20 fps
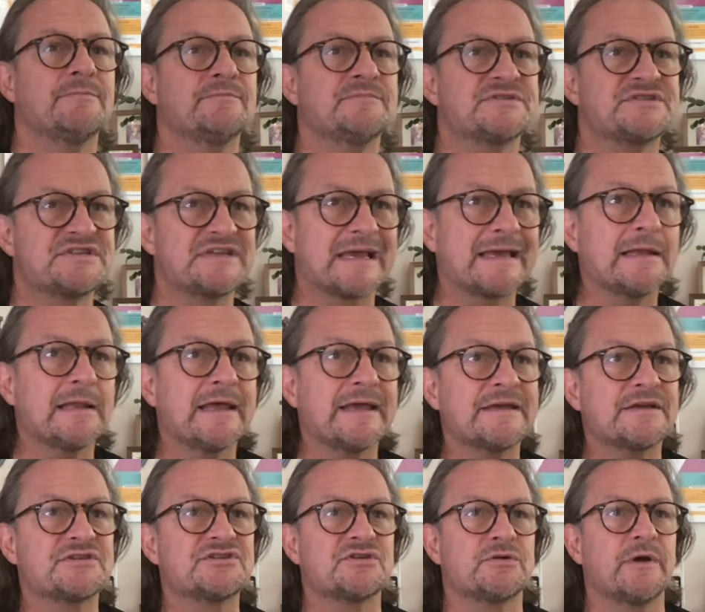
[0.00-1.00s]
Stick a
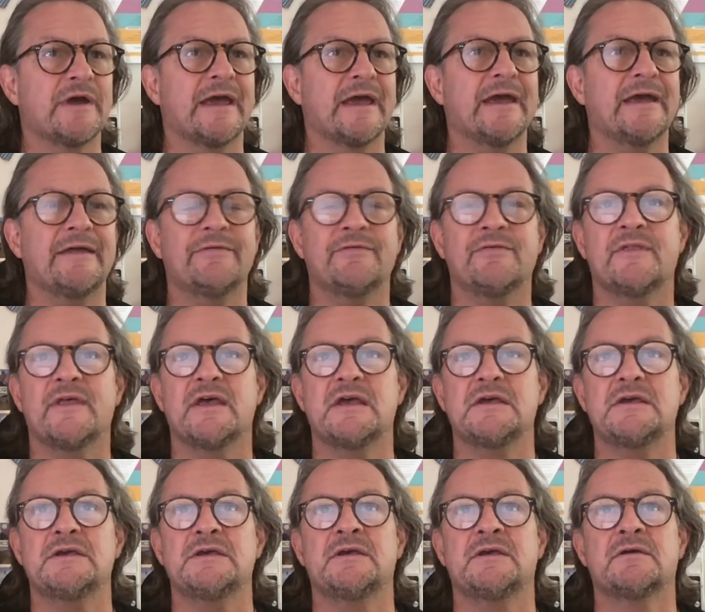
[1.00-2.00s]
link to it in
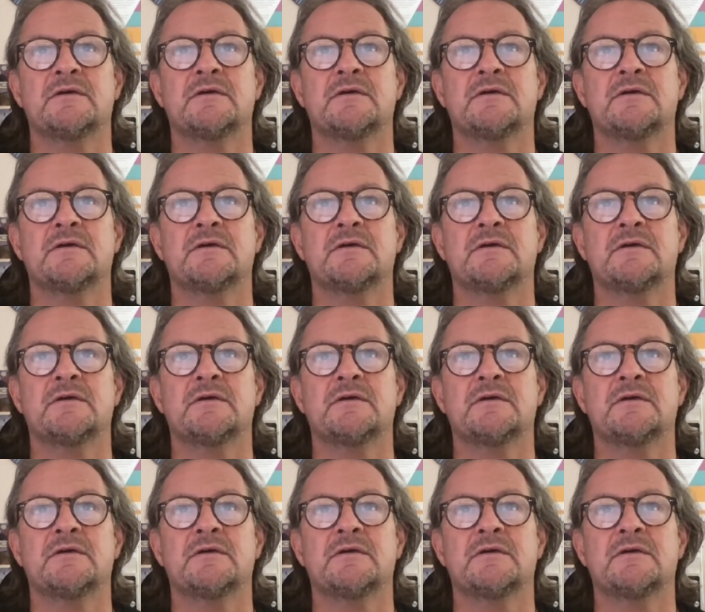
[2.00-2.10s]
the